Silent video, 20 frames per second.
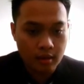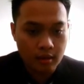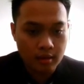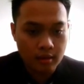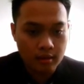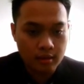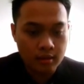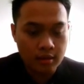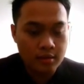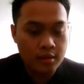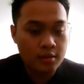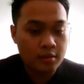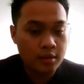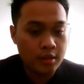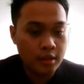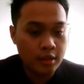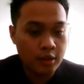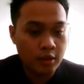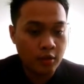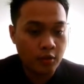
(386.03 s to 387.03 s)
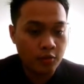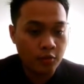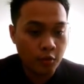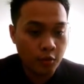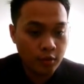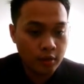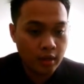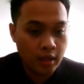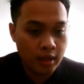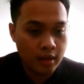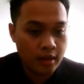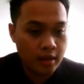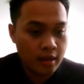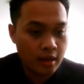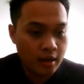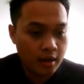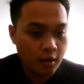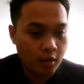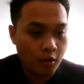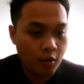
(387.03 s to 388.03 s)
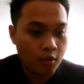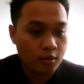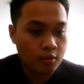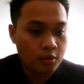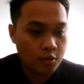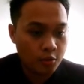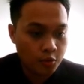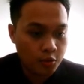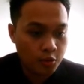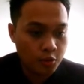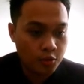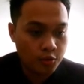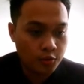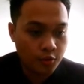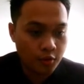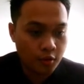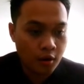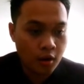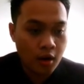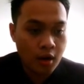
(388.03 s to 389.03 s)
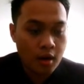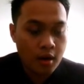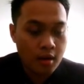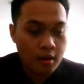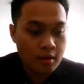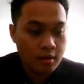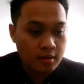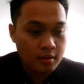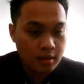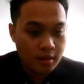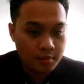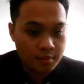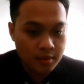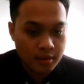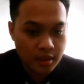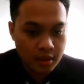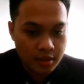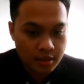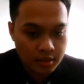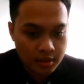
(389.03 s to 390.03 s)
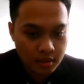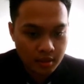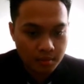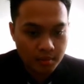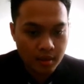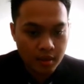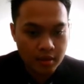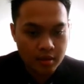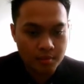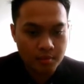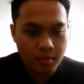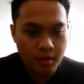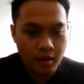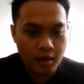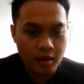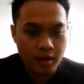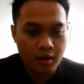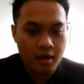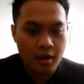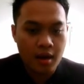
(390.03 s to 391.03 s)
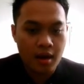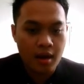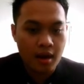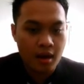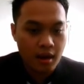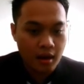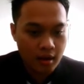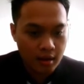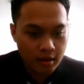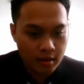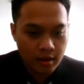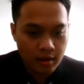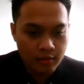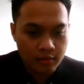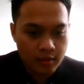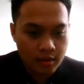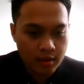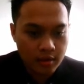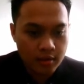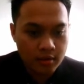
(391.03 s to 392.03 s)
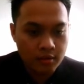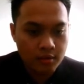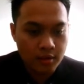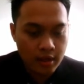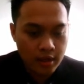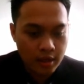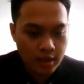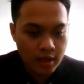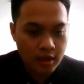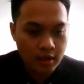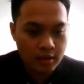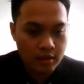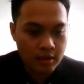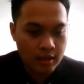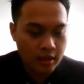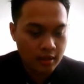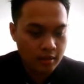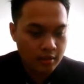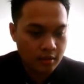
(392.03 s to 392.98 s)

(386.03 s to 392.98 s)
33 kilovolt, and they are also used for substation, bus bar, high level strain connections.